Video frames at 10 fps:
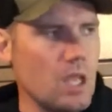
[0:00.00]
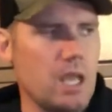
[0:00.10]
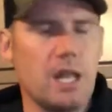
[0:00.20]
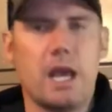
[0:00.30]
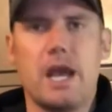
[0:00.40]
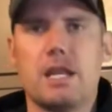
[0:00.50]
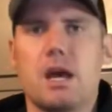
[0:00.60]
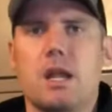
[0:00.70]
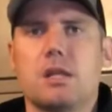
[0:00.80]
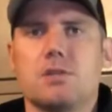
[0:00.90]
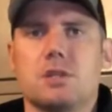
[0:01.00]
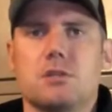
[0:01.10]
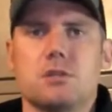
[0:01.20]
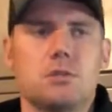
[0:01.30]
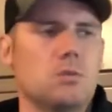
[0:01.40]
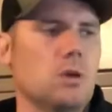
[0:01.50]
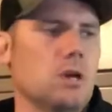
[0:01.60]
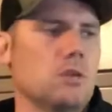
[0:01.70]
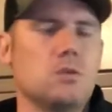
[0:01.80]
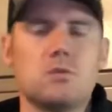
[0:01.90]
and I had not had a chance to use